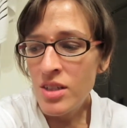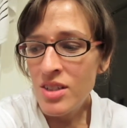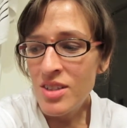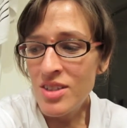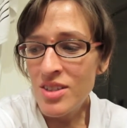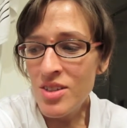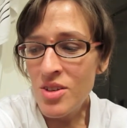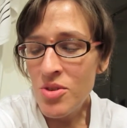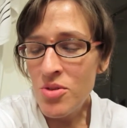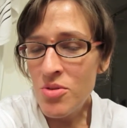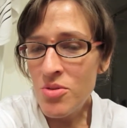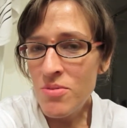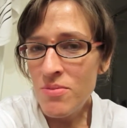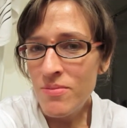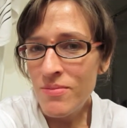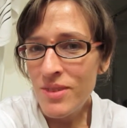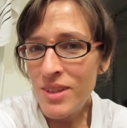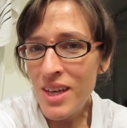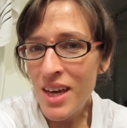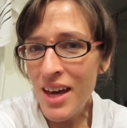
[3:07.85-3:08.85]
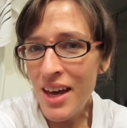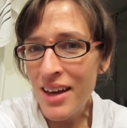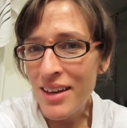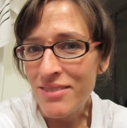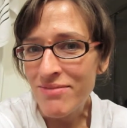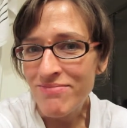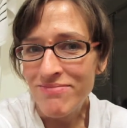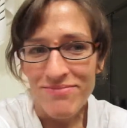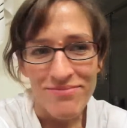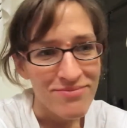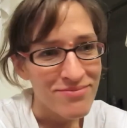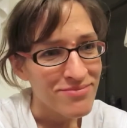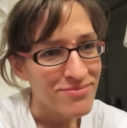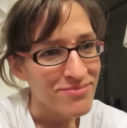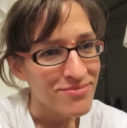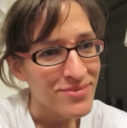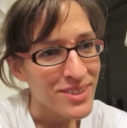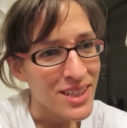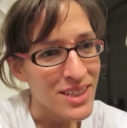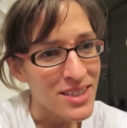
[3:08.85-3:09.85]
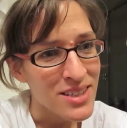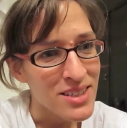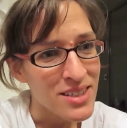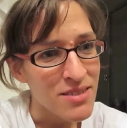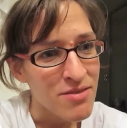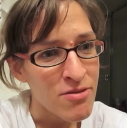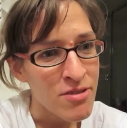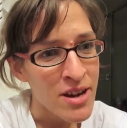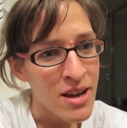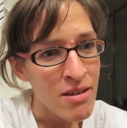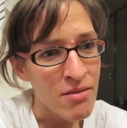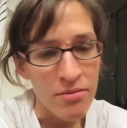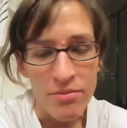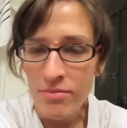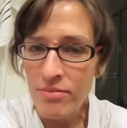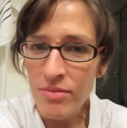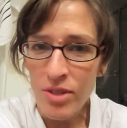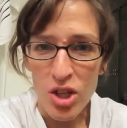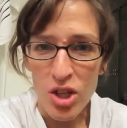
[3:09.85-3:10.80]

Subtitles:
So yeah, I guess that's it for now.